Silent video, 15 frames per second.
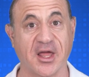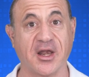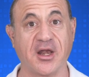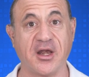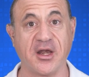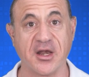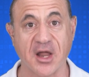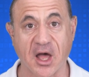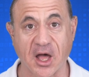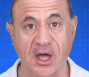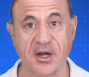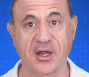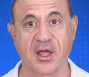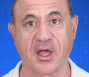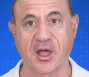
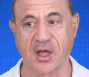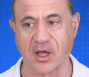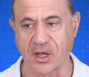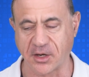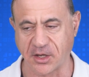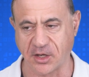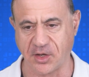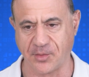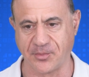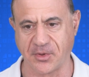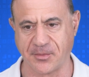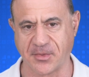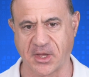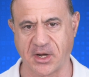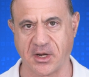not how to
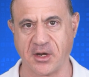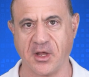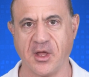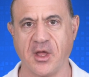implement it.